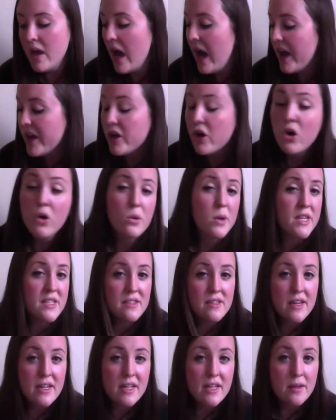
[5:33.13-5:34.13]
I always
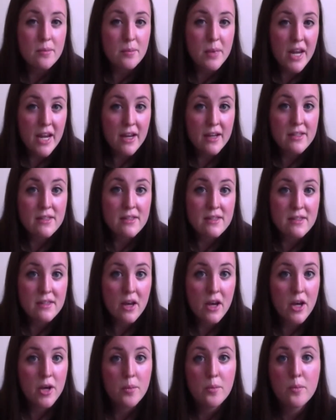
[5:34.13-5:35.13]
dig in pants,
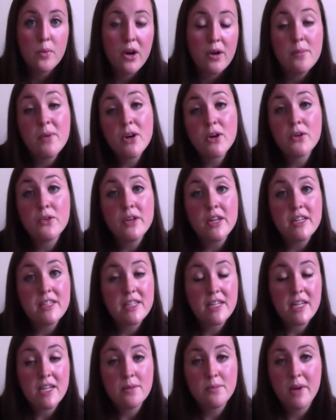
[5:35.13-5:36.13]
primarily to
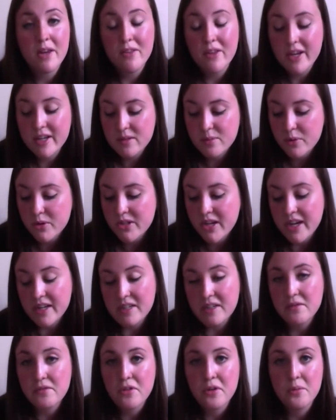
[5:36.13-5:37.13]
keep my legs
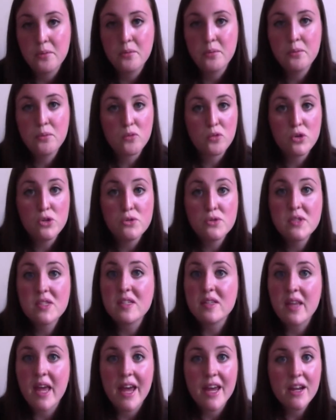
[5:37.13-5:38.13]
protected from roots
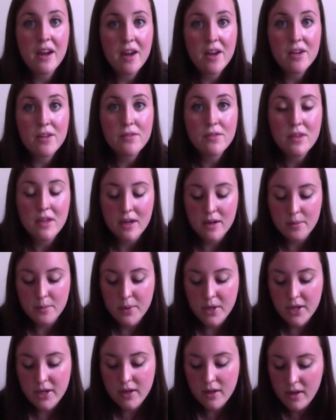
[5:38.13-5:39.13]
and that kind of thing,
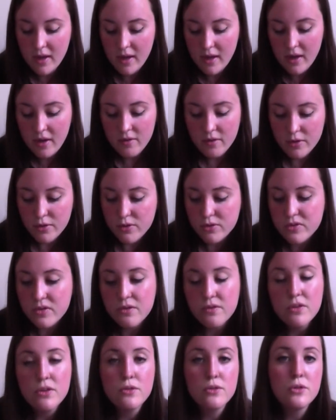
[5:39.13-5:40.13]
but for those
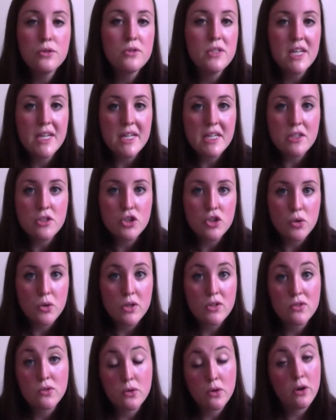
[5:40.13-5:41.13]
of you who dig in
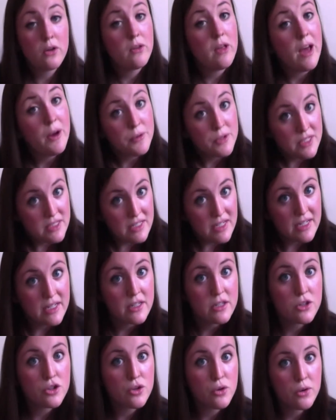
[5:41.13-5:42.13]
shorts or are allowed to dig
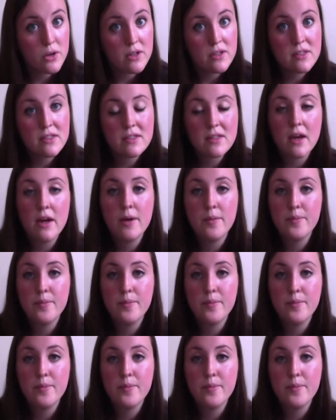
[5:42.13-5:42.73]
in shorts,